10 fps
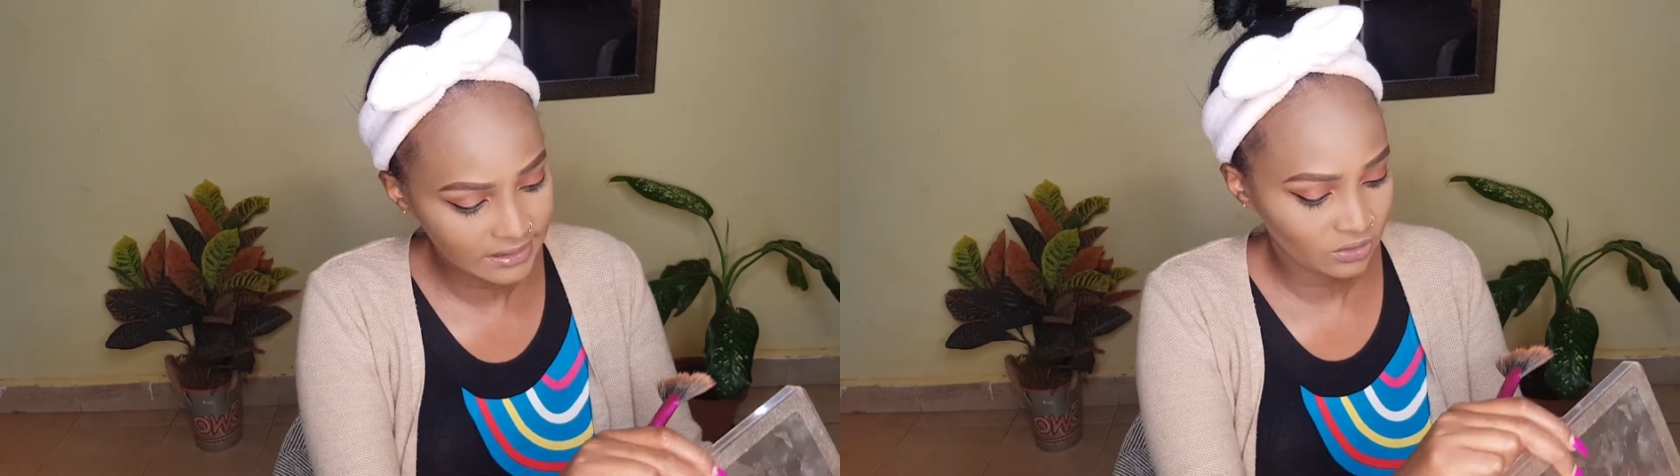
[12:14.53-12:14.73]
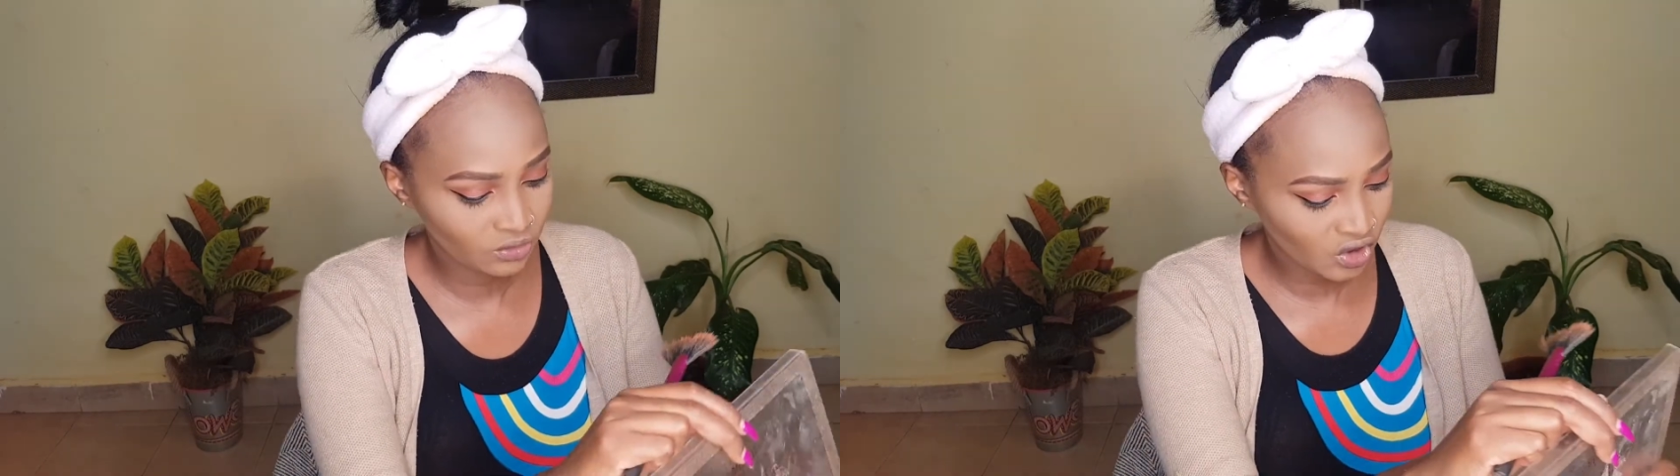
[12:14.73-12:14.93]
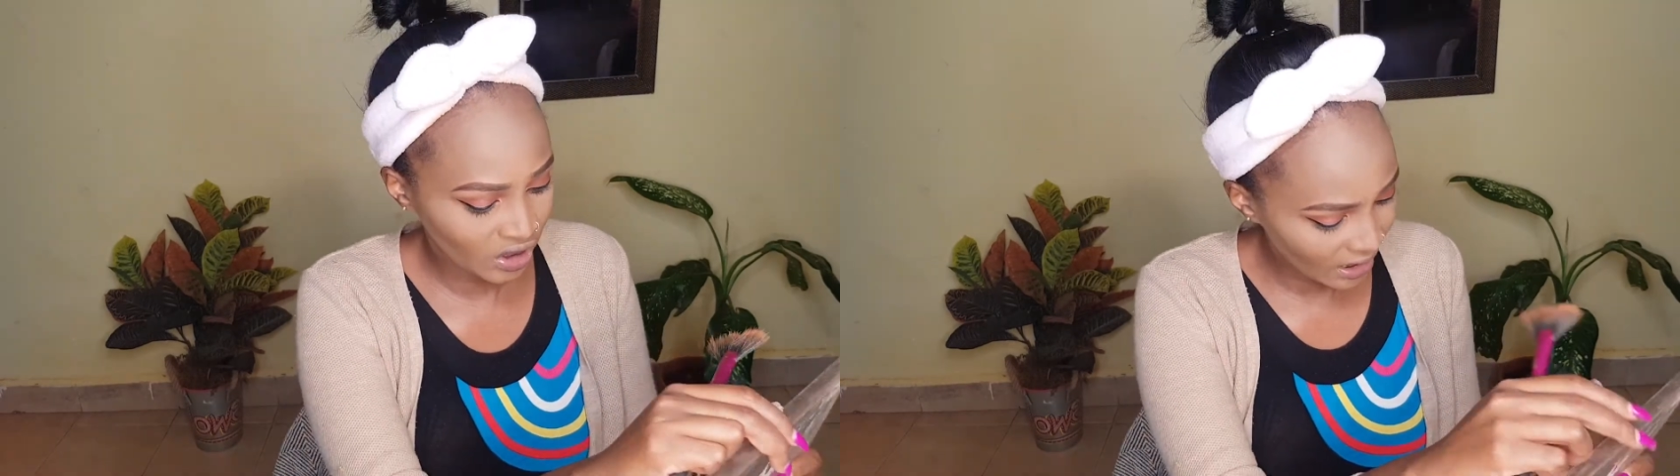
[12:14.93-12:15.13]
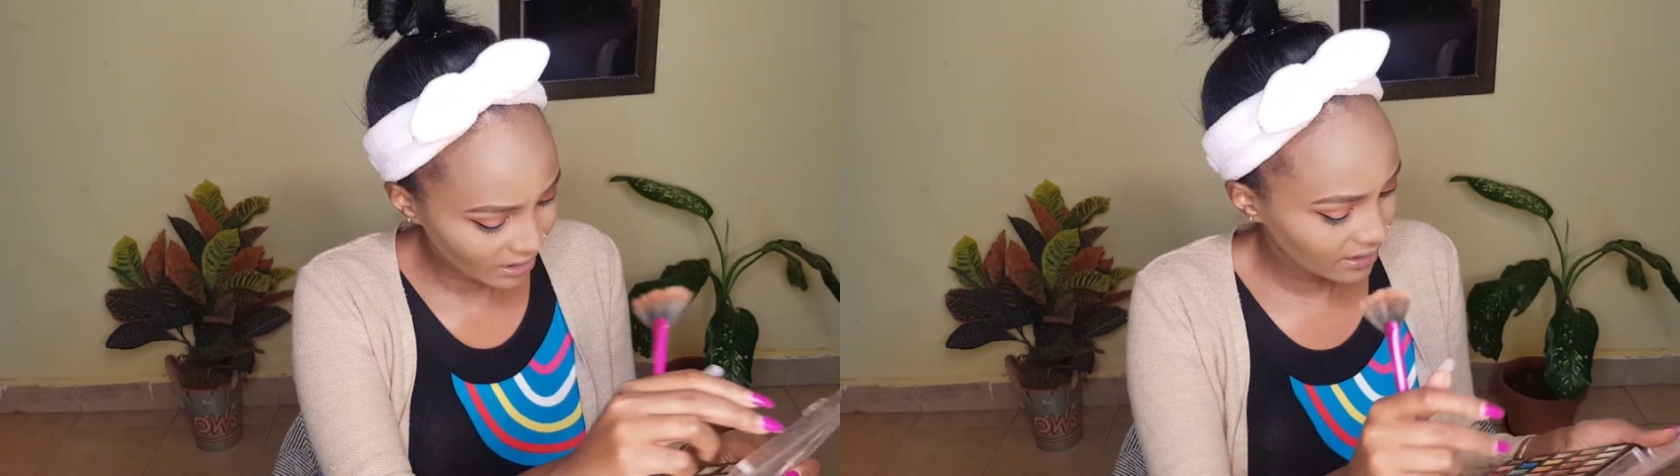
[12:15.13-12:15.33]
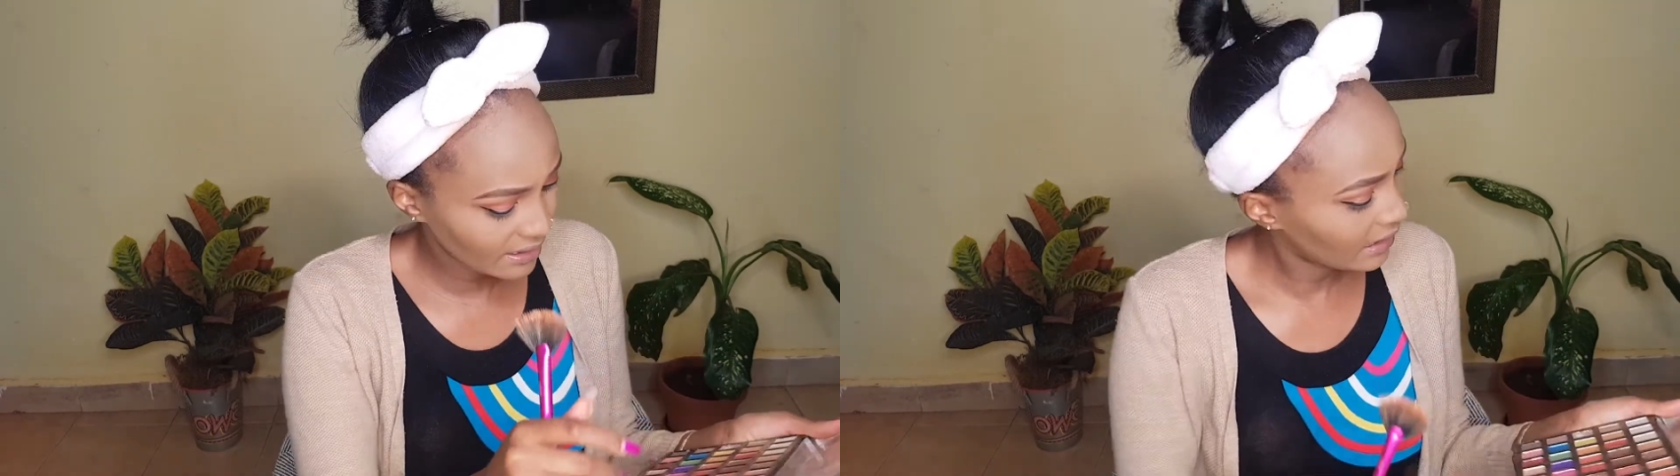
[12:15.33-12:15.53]
You
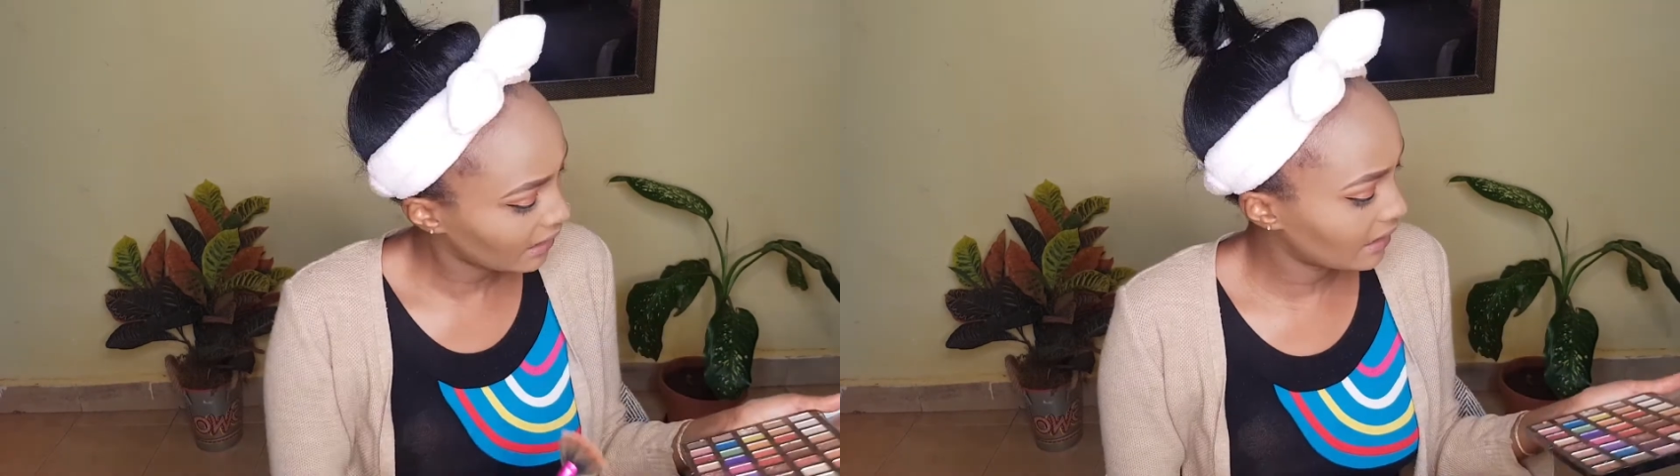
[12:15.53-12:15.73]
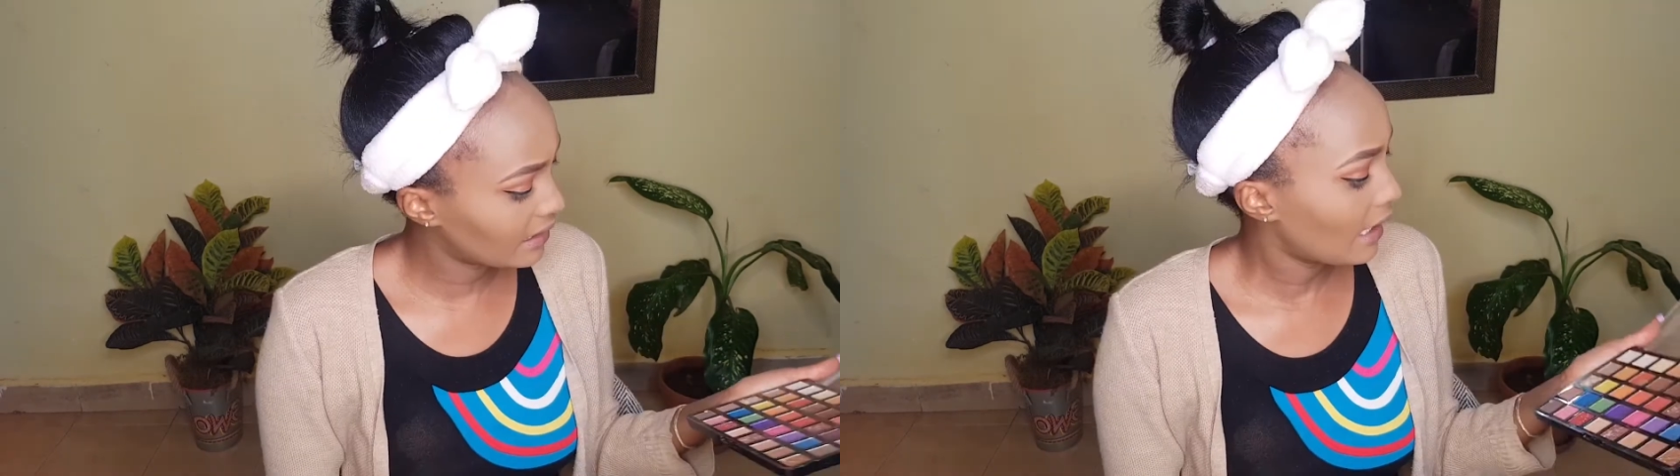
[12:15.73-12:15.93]
just need